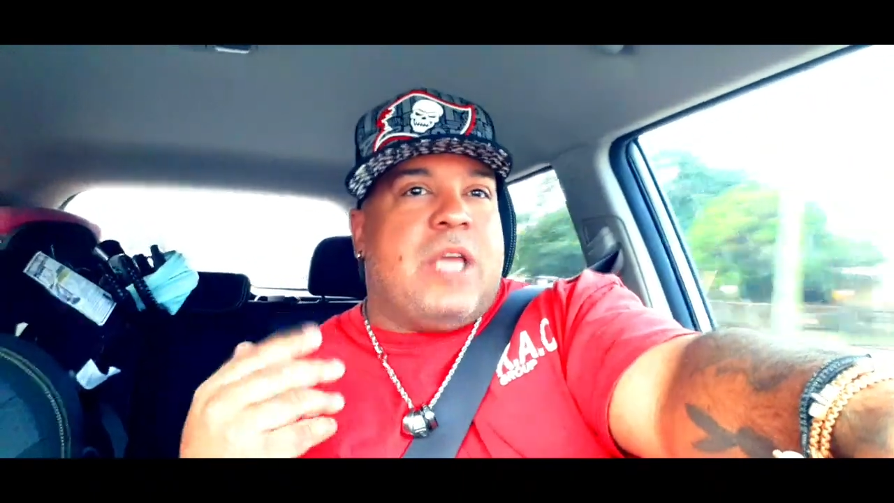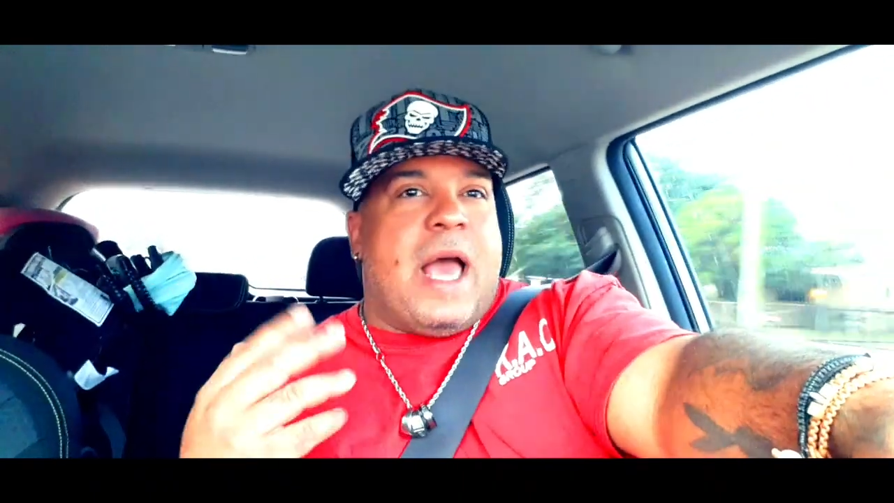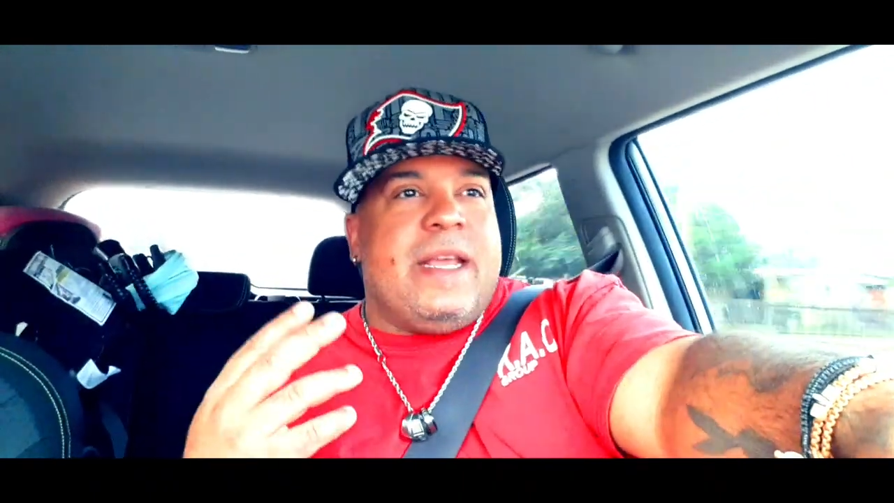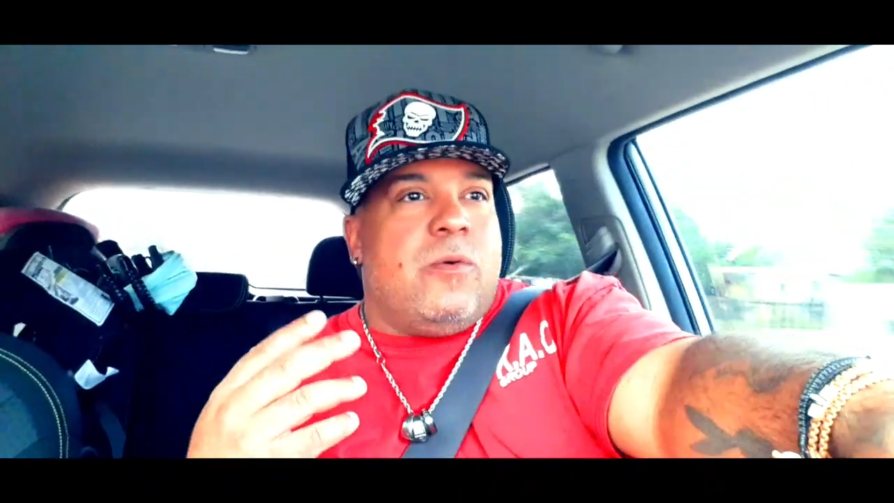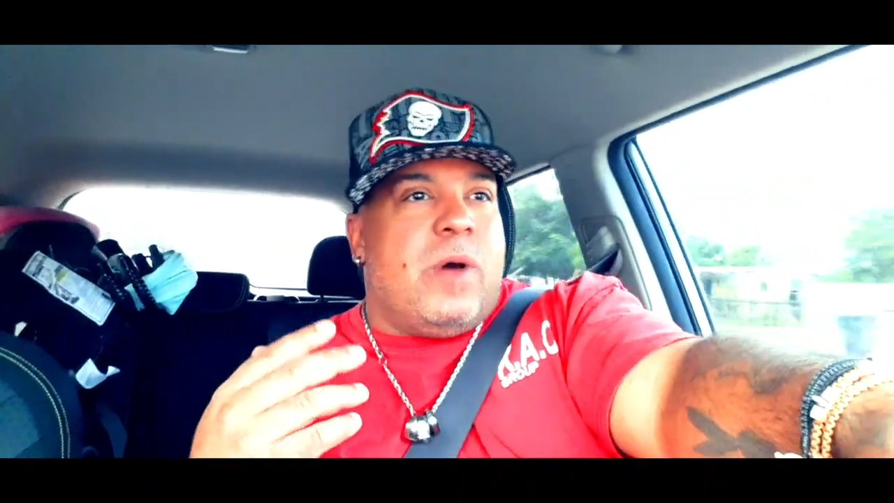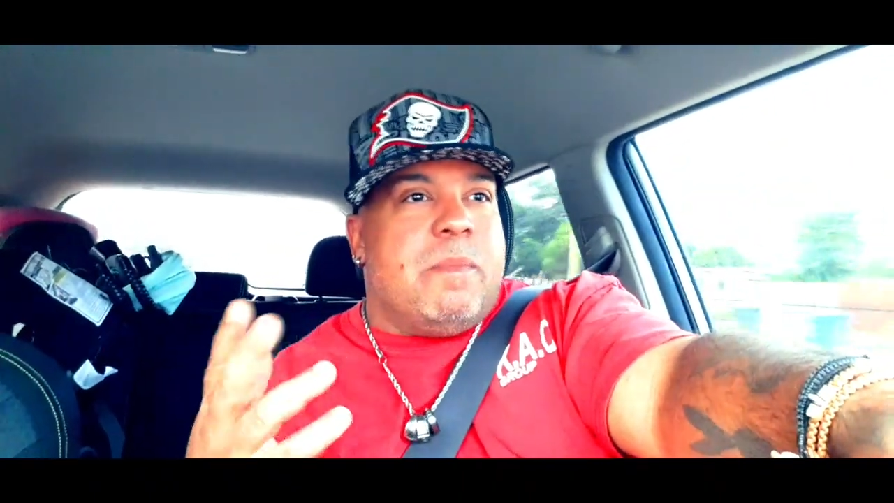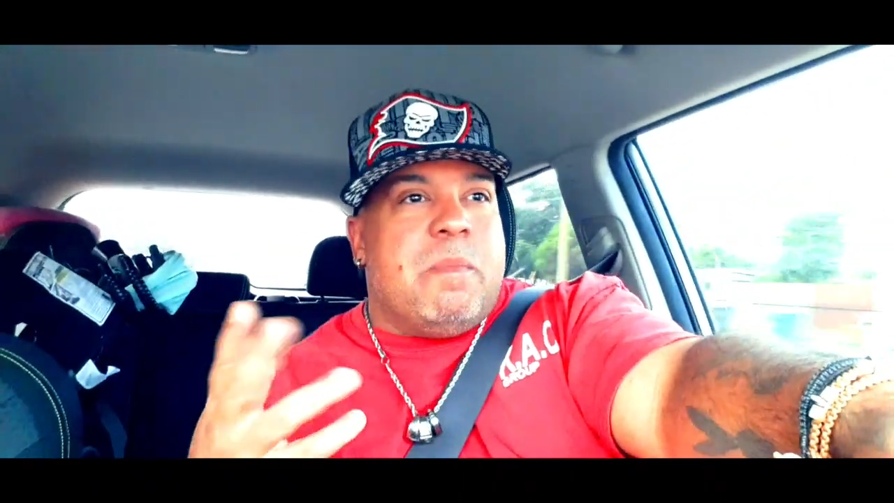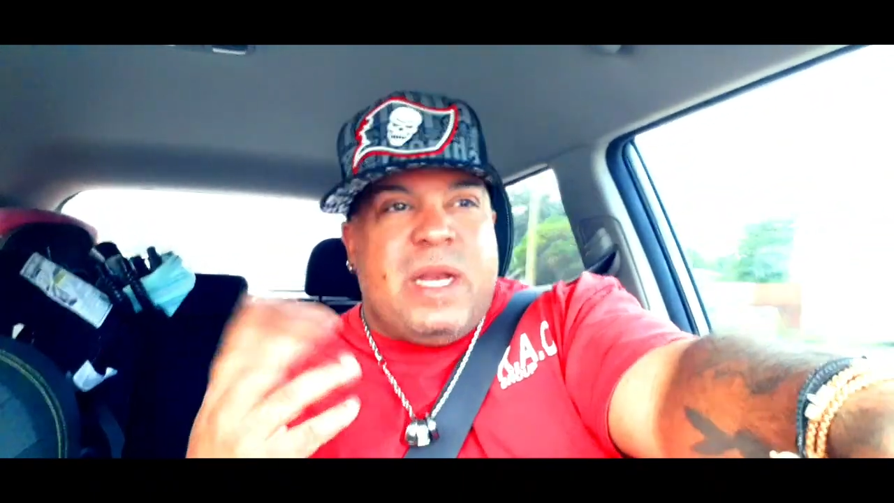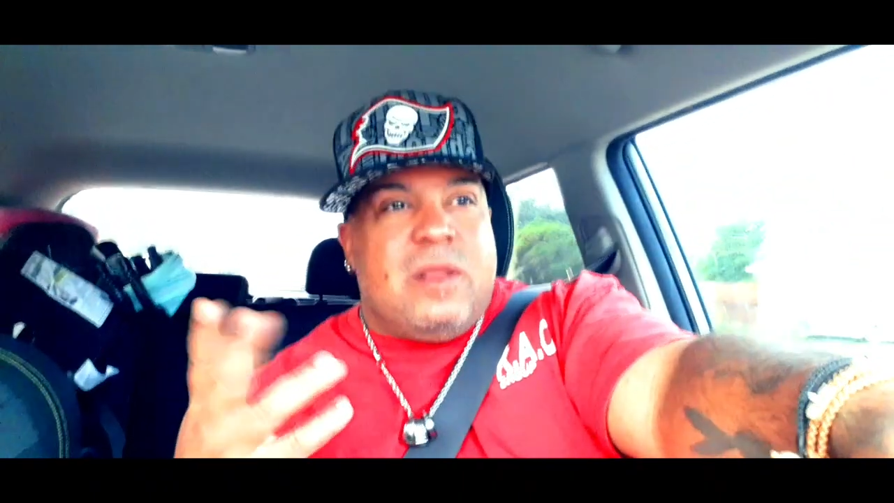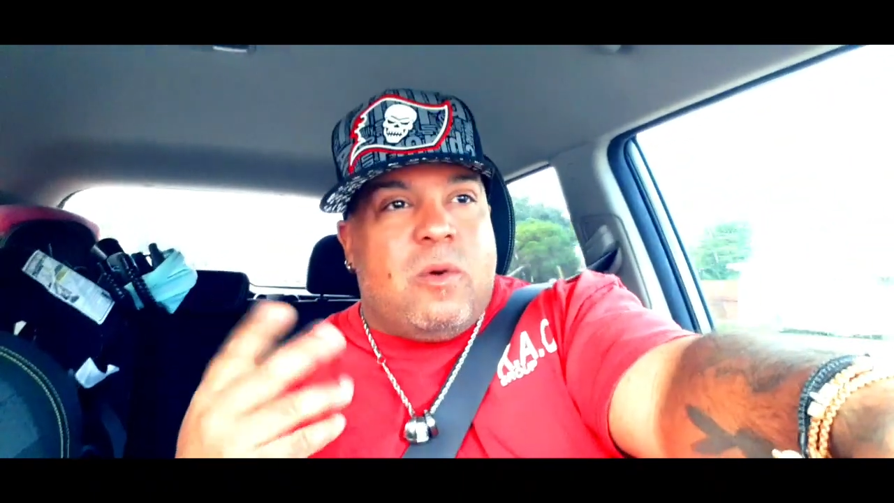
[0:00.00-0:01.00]
I didn't want to
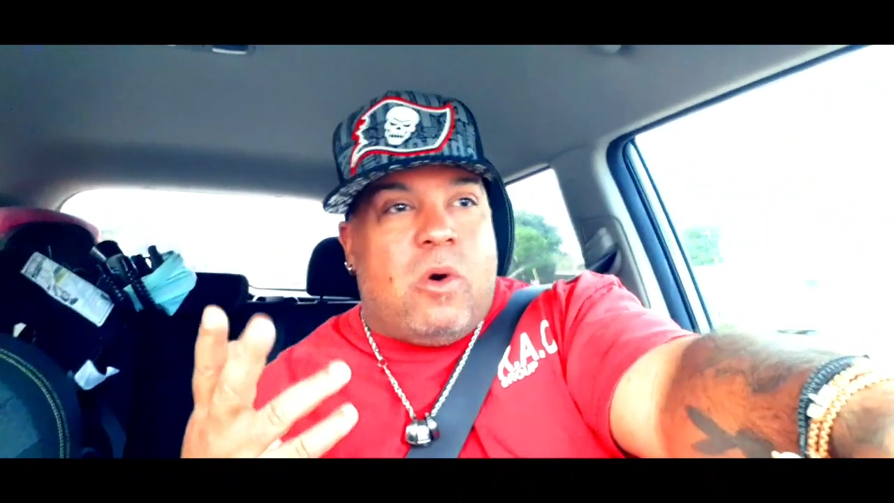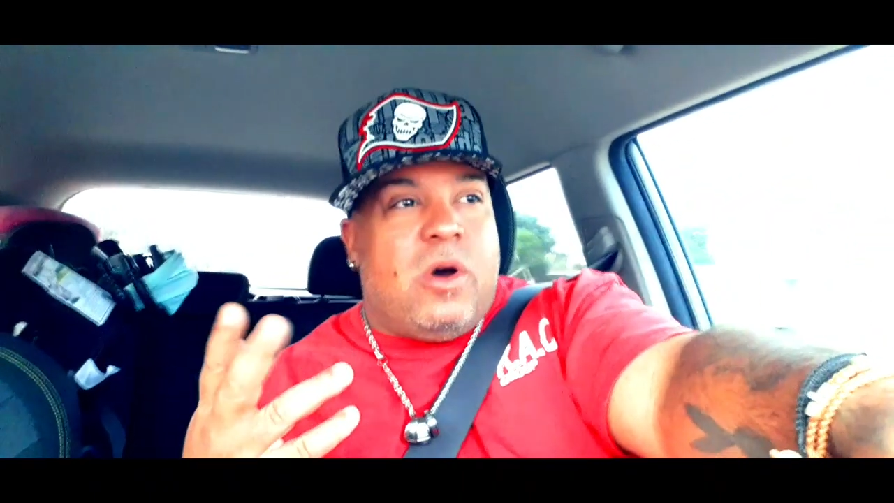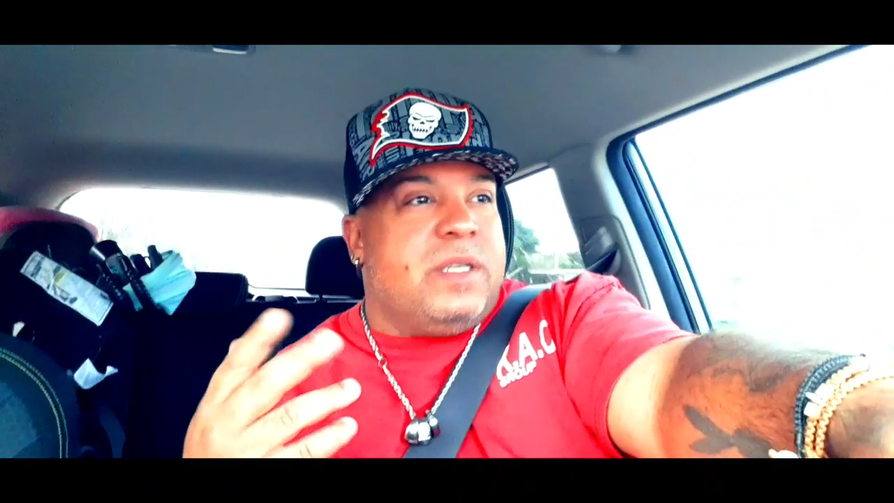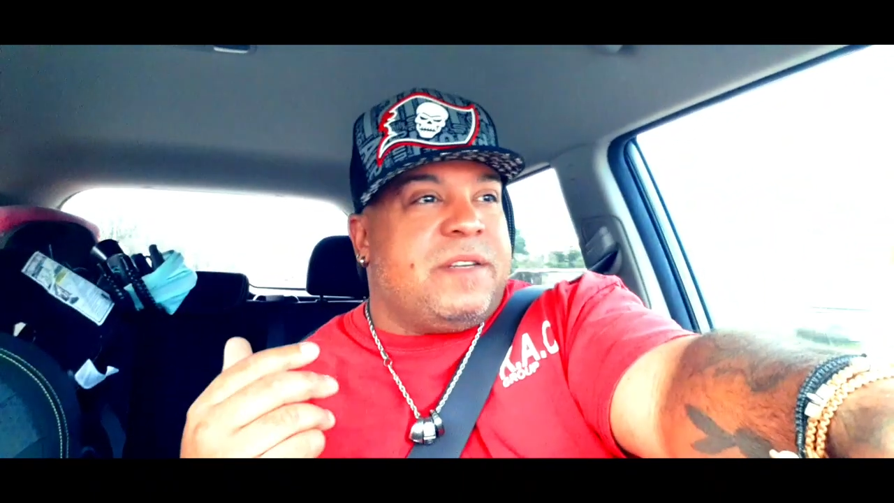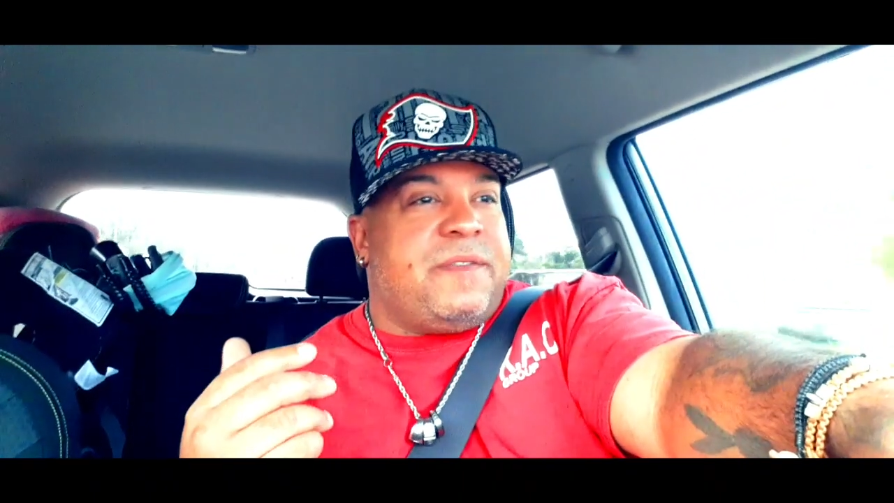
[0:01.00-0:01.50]
muddy the waters